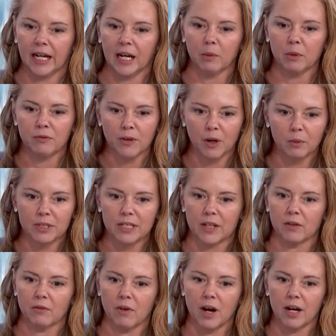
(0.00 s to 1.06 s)
We felt we'd done
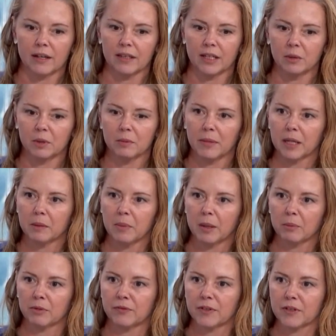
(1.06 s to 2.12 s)
the right thing. We'd made
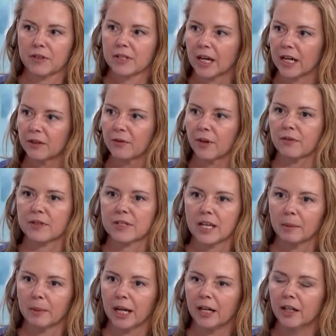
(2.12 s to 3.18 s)
people feel safe over
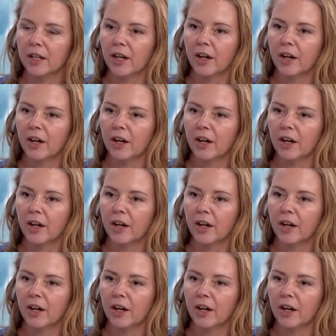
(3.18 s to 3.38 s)
summer,